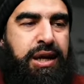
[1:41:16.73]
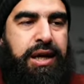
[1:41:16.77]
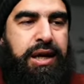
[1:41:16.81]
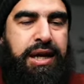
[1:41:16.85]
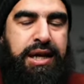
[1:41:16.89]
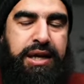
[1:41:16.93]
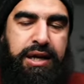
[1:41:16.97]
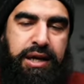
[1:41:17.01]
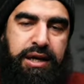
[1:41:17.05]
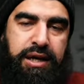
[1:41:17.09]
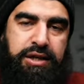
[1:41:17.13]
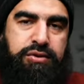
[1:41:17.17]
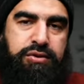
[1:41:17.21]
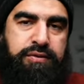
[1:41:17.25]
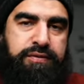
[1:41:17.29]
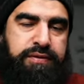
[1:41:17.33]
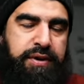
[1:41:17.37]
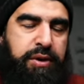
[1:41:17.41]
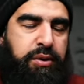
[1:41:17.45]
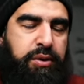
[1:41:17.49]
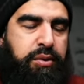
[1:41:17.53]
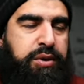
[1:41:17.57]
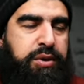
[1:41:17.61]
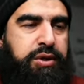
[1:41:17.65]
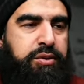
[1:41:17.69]
In far,
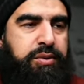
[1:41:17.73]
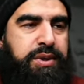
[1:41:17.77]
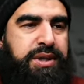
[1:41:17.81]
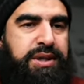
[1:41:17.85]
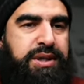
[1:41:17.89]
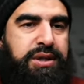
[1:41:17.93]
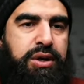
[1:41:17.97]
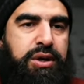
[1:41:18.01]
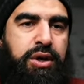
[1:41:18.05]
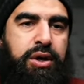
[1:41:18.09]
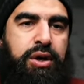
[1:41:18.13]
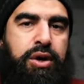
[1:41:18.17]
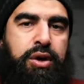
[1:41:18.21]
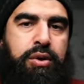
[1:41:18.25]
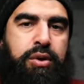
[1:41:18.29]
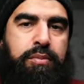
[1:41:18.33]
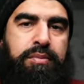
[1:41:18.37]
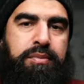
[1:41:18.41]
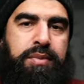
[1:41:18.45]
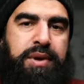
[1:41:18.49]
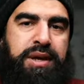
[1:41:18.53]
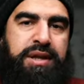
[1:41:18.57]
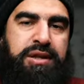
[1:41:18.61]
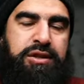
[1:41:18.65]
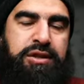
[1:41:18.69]
what we do is
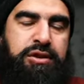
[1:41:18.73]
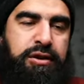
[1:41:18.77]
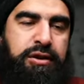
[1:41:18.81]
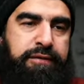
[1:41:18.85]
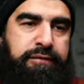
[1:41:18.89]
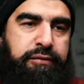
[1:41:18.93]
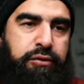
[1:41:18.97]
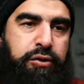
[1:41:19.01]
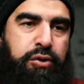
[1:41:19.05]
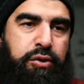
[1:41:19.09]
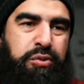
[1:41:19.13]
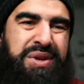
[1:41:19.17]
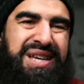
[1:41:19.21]
in year four,